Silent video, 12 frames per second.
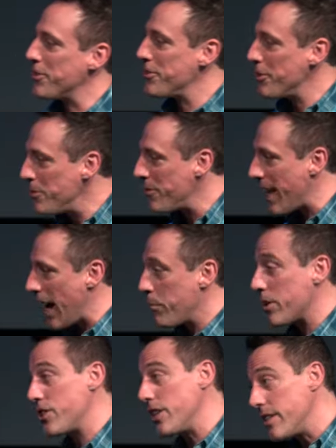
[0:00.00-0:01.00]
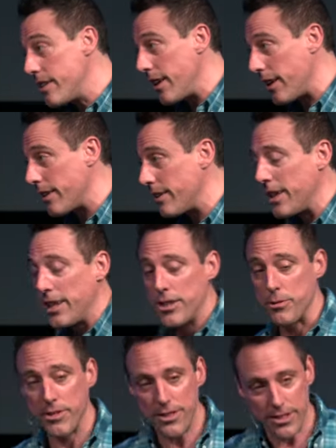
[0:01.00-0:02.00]
to do that, but she did.
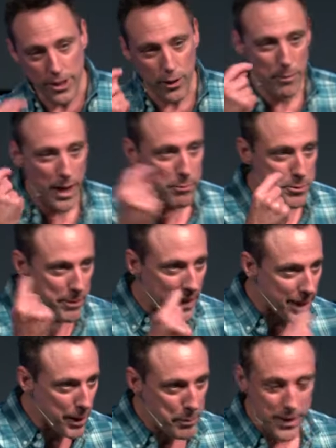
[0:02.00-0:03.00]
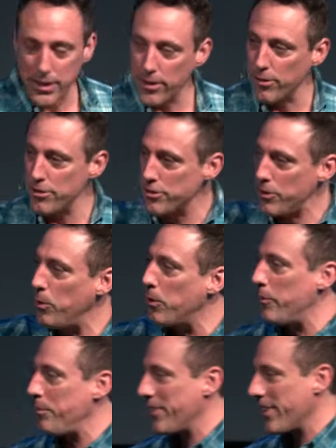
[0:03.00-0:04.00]
She would steal Mom's makeup and then go to
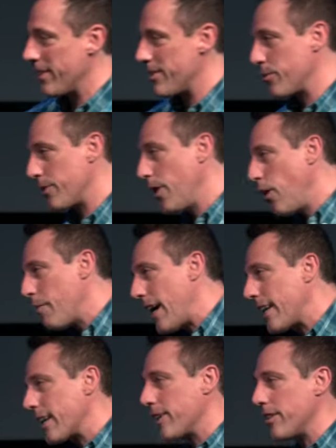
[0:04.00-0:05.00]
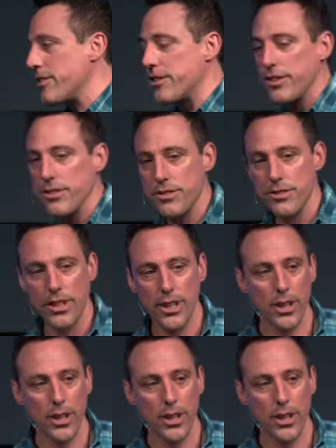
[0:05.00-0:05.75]
school. She would know about it because she's